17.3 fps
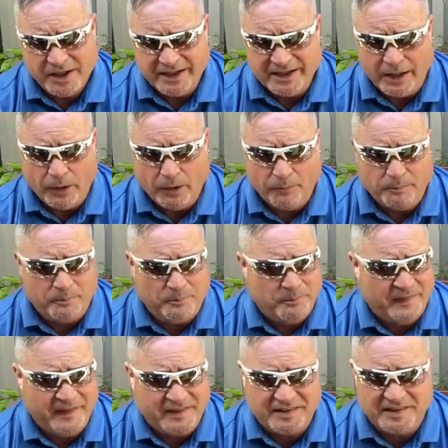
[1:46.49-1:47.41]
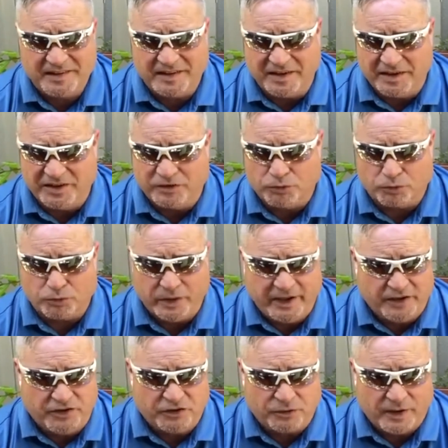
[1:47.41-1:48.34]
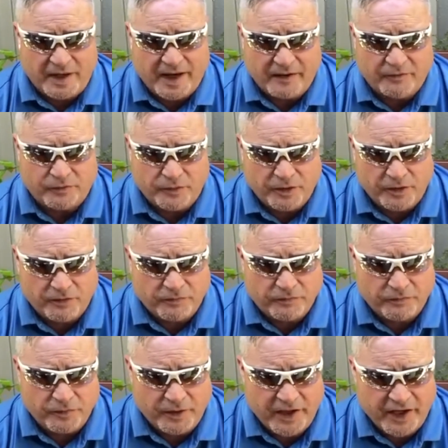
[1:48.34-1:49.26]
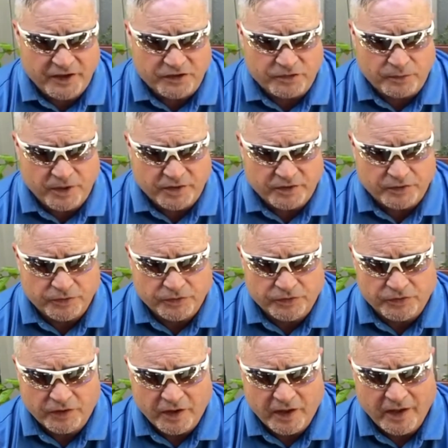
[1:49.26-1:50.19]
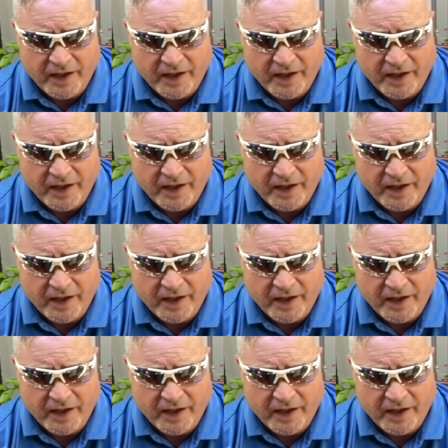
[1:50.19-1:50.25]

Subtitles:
Now, this is a great draft for edge rushers.